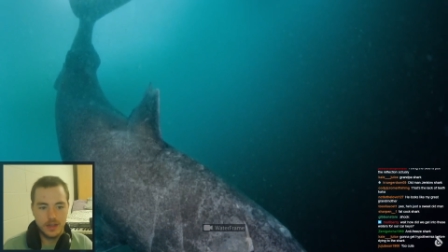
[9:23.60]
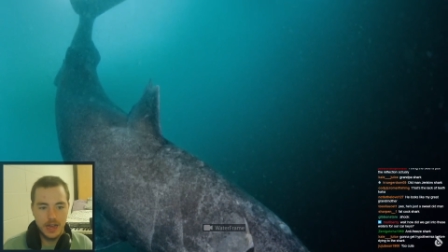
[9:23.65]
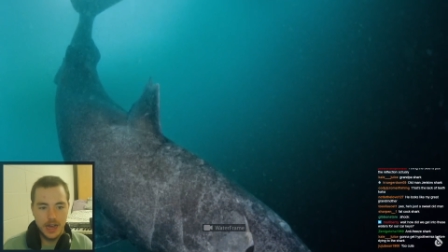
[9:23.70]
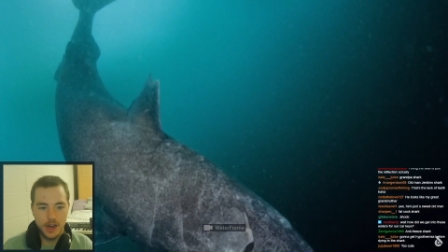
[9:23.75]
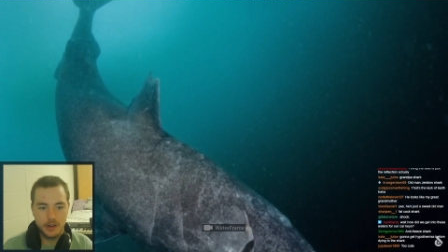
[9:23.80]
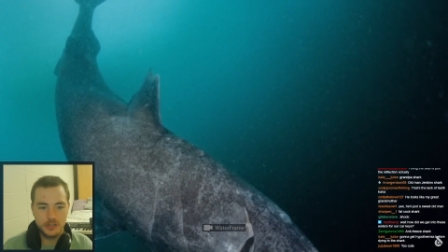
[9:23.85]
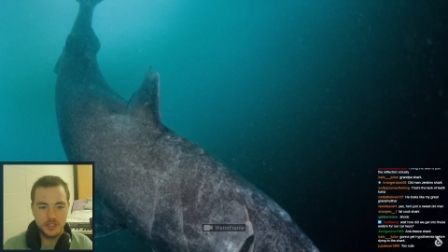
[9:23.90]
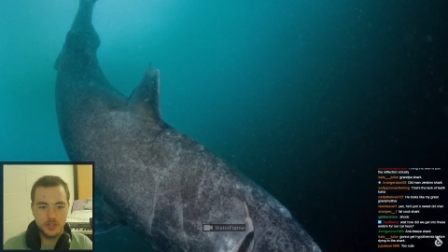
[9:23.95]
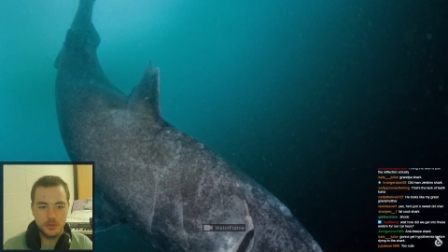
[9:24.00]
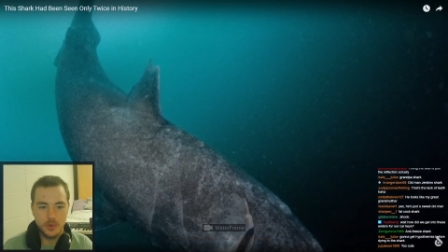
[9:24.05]

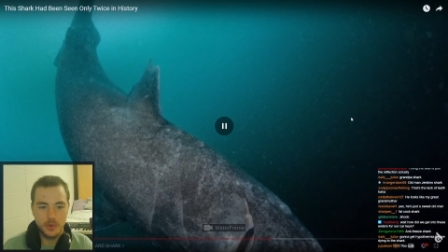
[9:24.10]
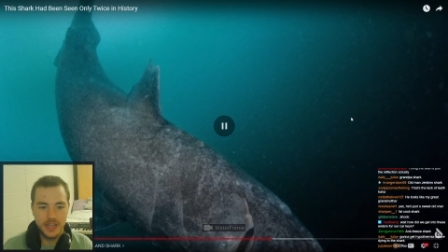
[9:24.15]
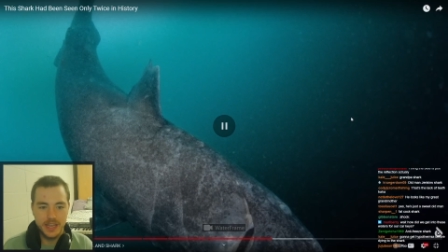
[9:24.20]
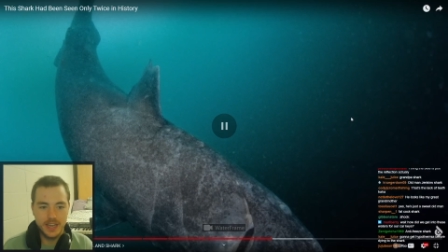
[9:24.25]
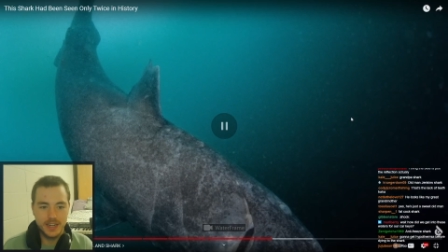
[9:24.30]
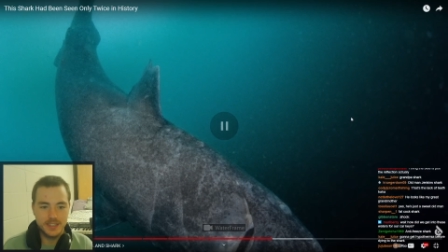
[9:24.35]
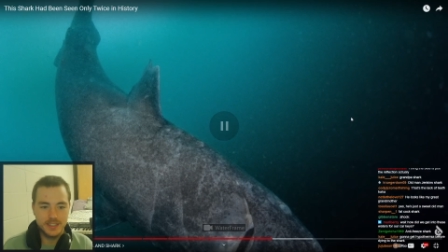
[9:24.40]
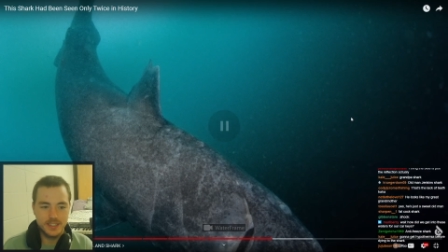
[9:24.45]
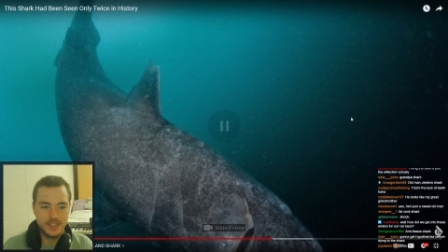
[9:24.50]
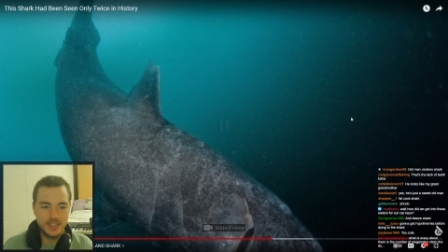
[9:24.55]
How did we
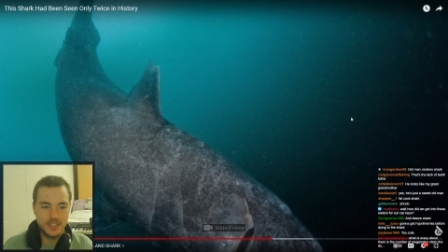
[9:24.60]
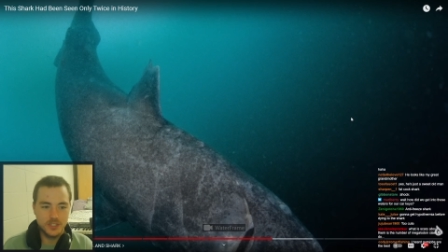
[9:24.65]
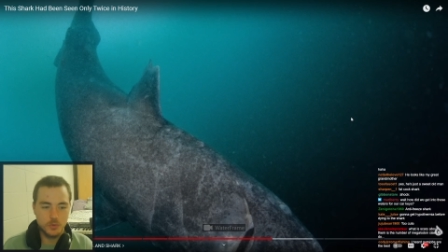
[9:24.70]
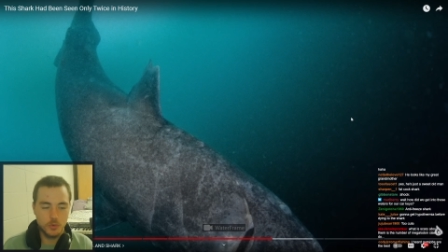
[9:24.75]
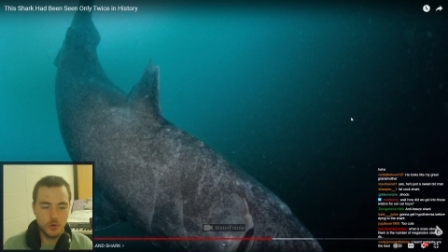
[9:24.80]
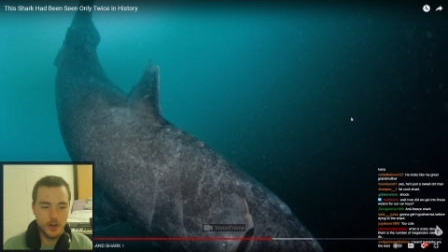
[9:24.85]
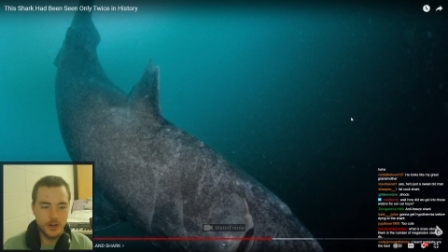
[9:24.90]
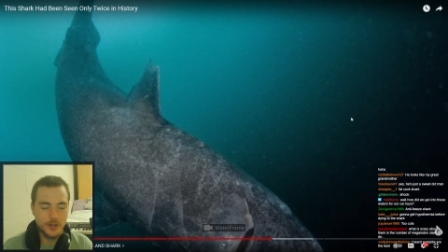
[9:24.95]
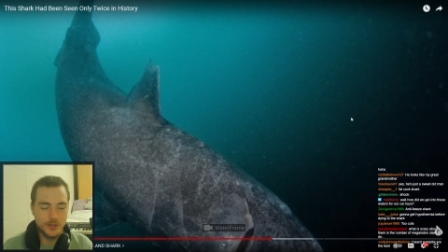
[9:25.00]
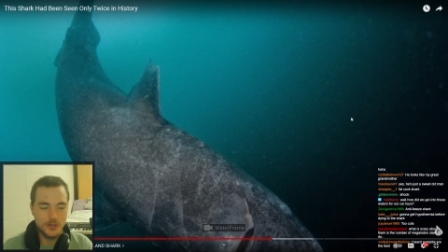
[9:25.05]
get into these
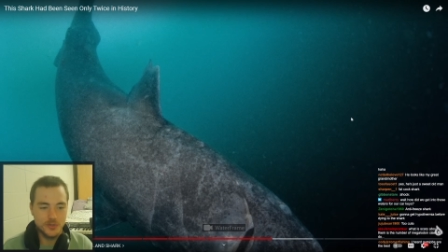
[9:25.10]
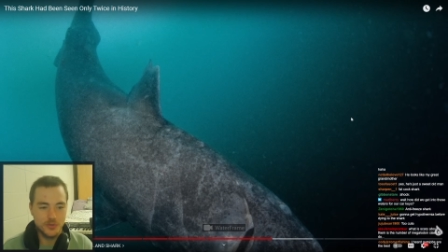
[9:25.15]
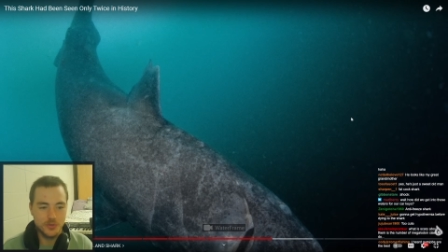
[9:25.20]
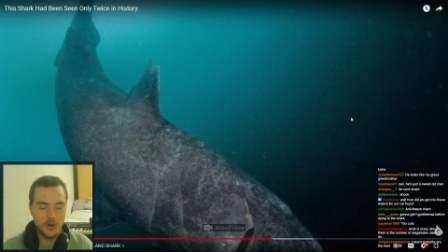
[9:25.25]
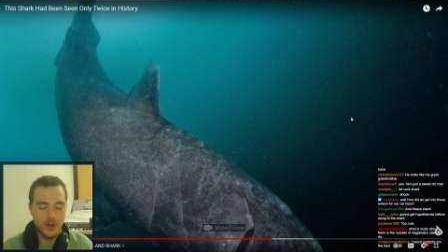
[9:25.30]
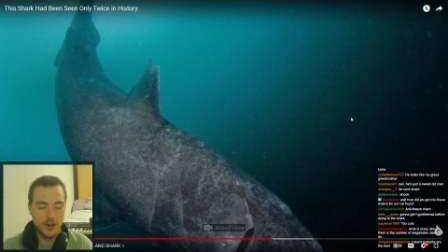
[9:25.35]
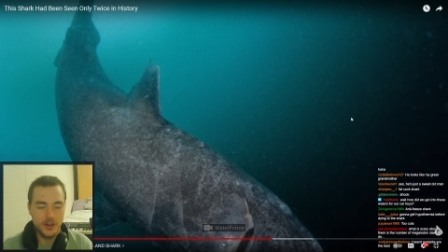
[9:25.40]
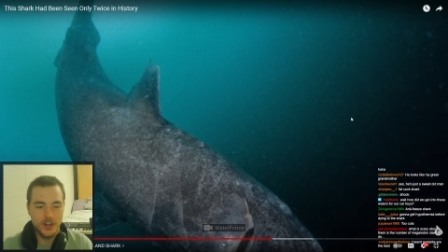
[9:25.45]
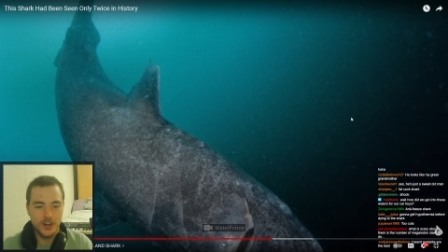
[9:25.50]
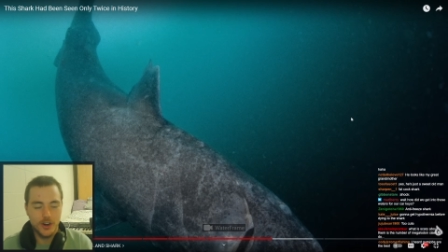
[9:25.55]
waters
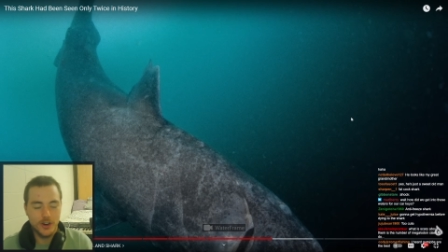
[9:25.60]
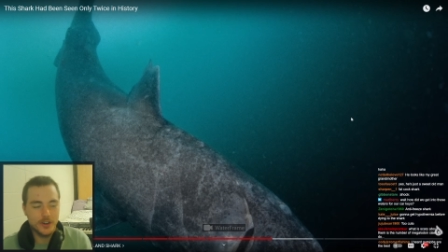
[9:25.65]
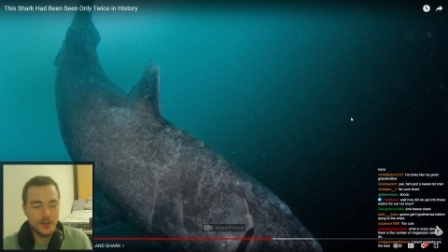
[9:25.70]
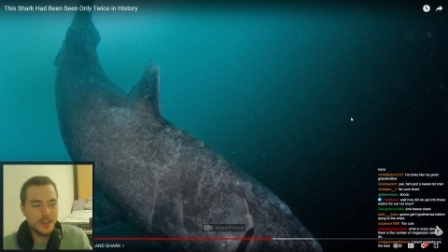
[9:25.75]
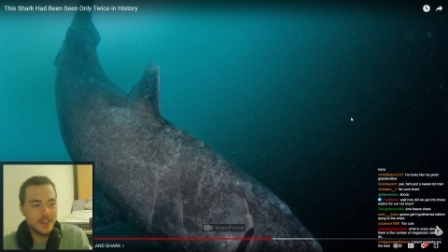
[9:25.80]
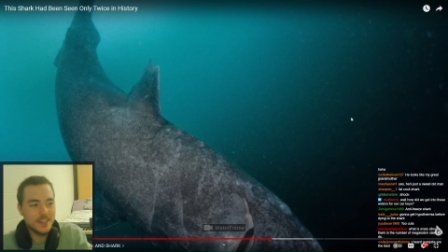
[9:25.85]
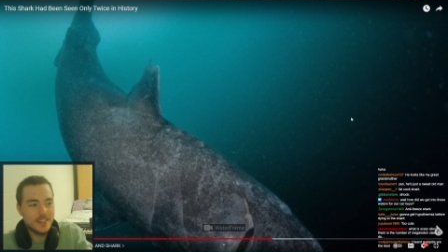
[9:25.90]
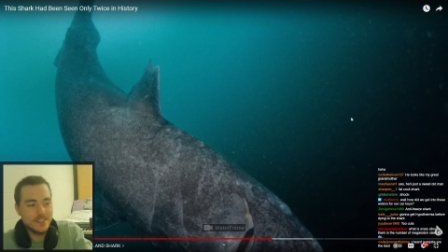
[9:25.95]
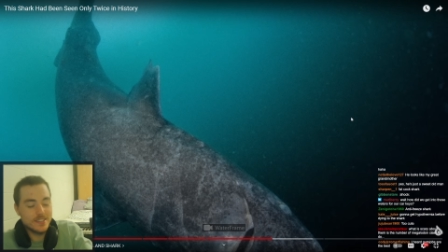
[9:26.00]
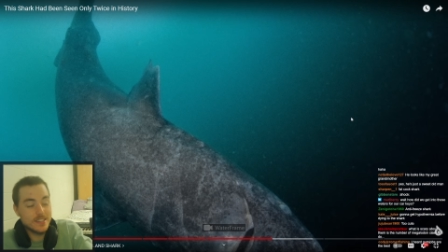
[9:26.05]
for our car
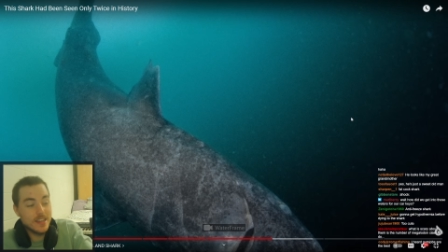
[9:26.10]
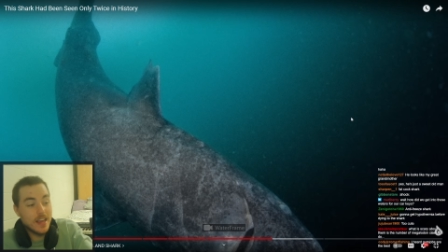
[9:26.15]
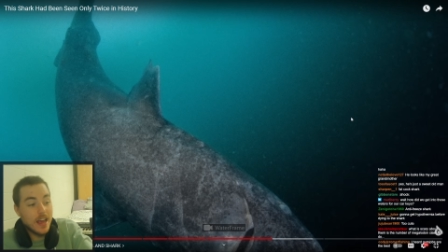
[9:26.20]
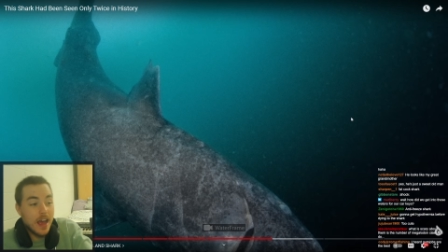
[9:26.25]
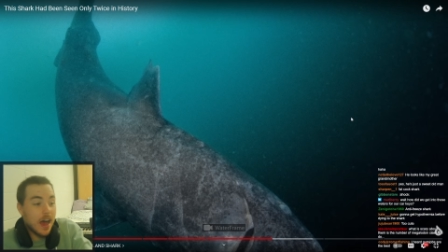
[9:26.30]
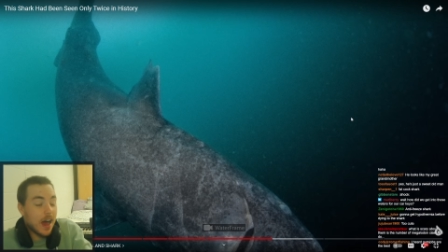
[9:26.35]
keys?